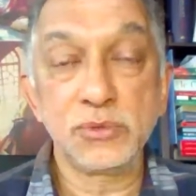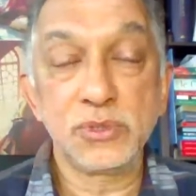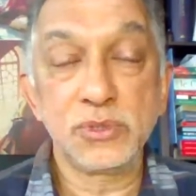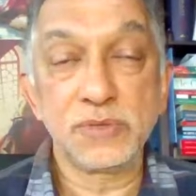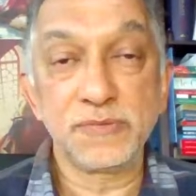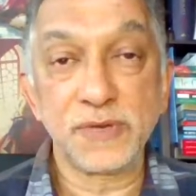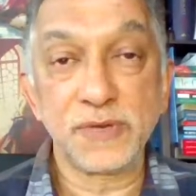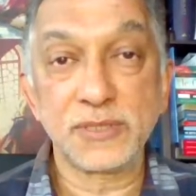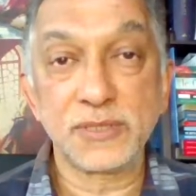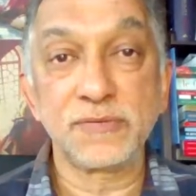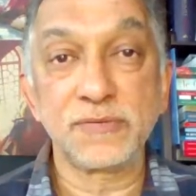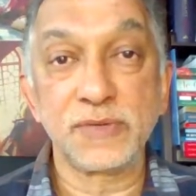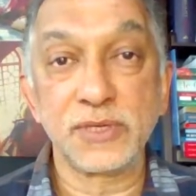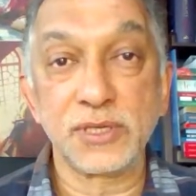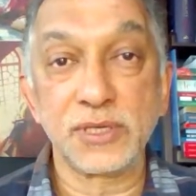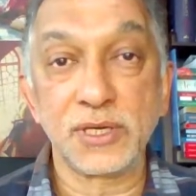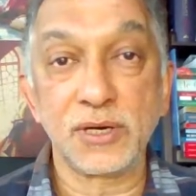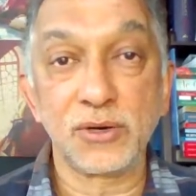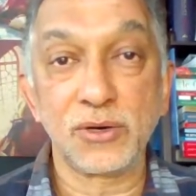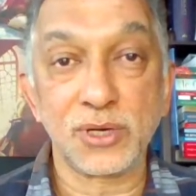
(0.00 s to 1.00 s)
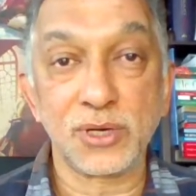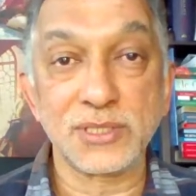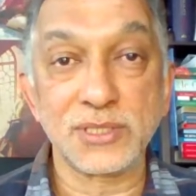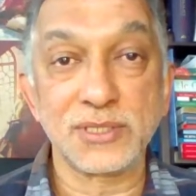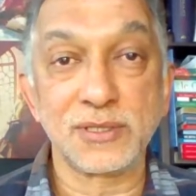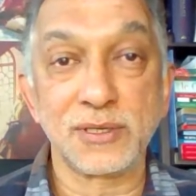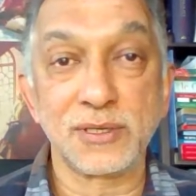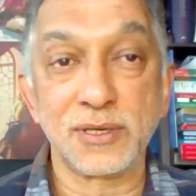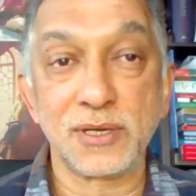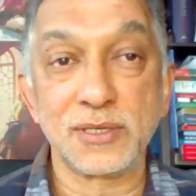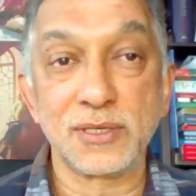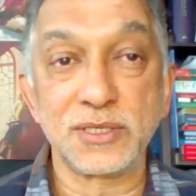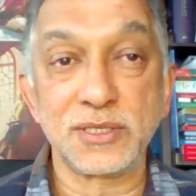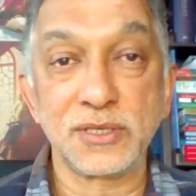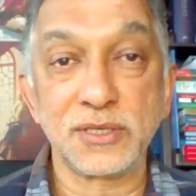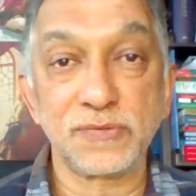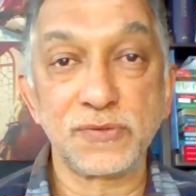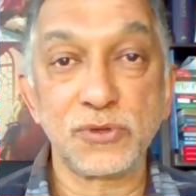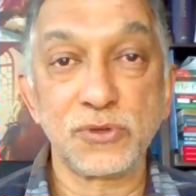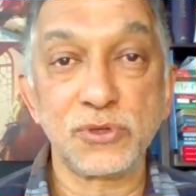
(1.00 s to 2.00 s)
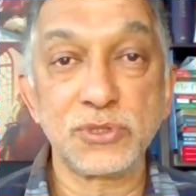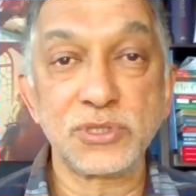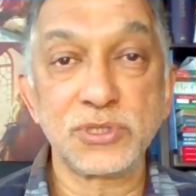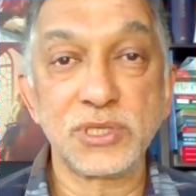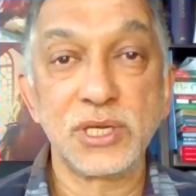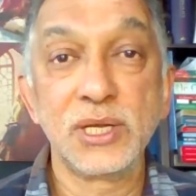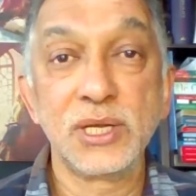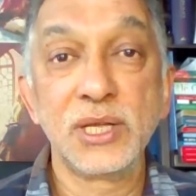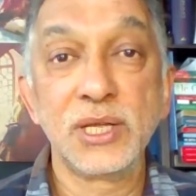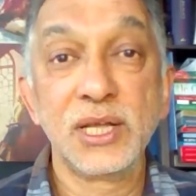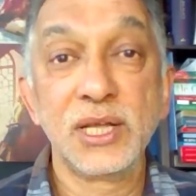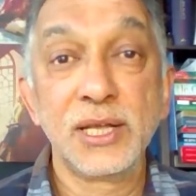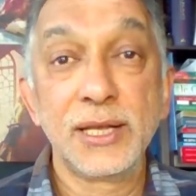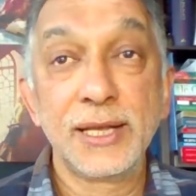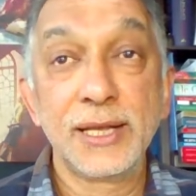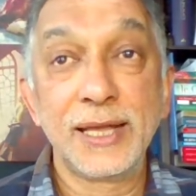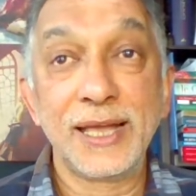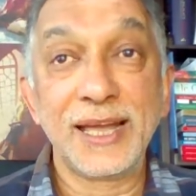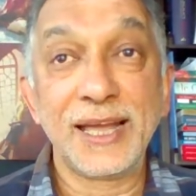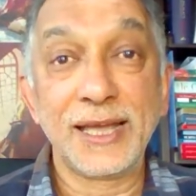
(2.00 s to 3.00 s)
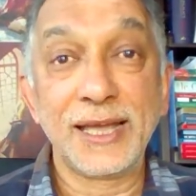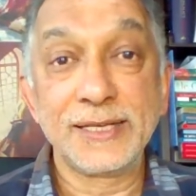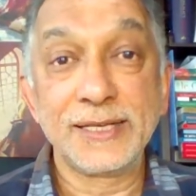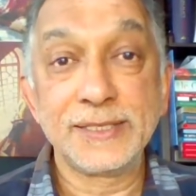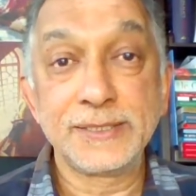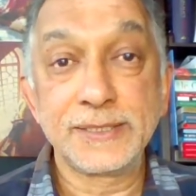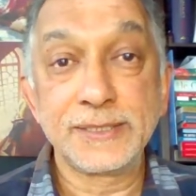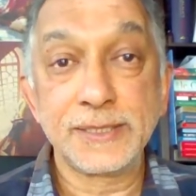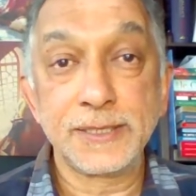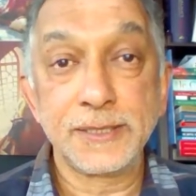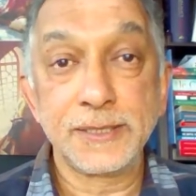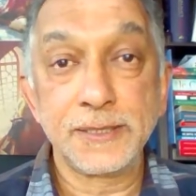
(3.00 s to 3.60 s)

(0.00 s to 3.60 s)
who effectively now runs the country, of course, and